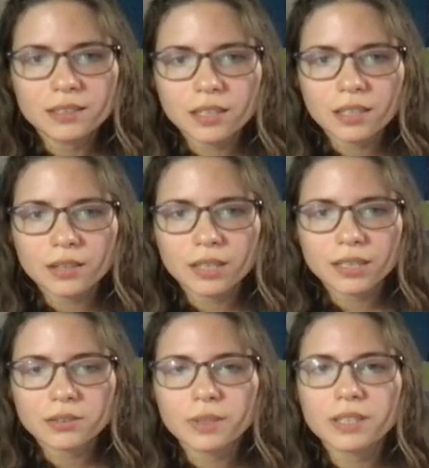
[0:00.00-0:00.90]
So
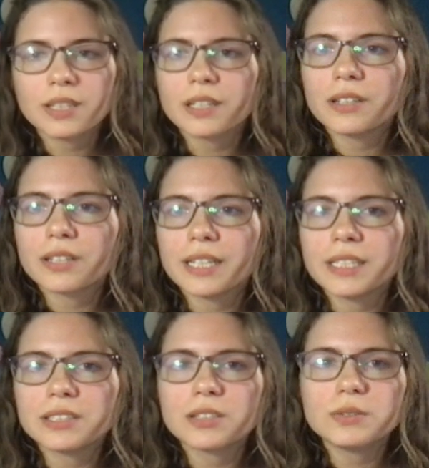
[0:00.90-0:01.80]
Ace Queen King. I
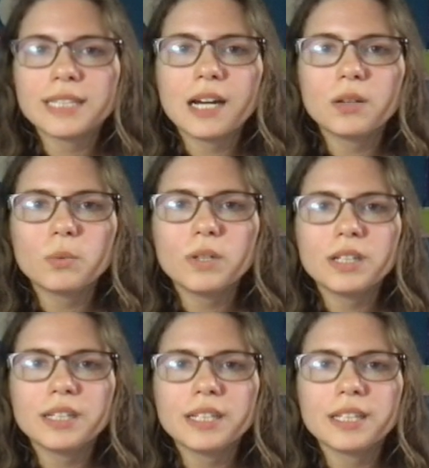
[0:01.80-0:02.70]
need to go down
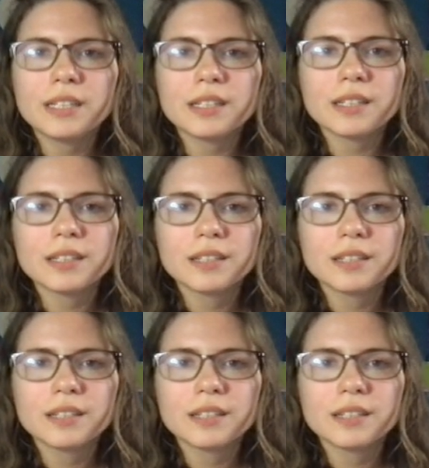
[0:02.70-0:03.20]
1.